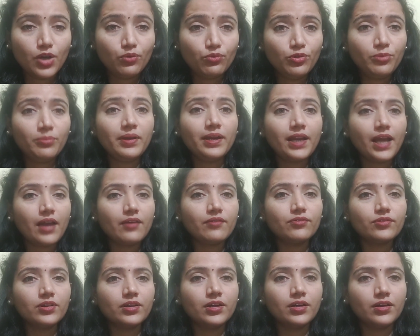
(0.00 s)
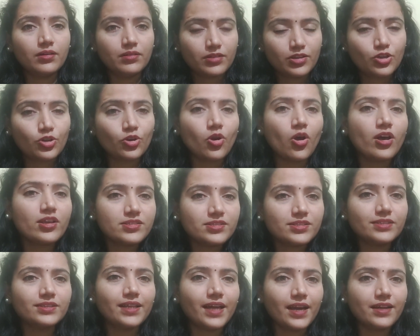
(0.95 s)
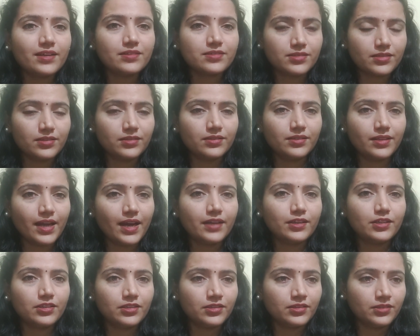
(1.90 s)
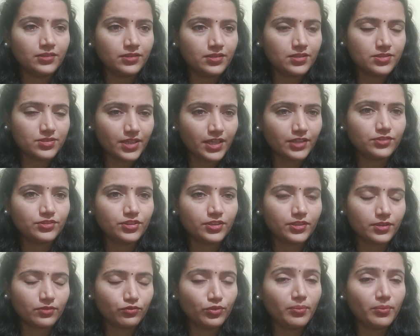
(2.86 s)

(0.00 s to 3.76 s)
Women have crossed that sector.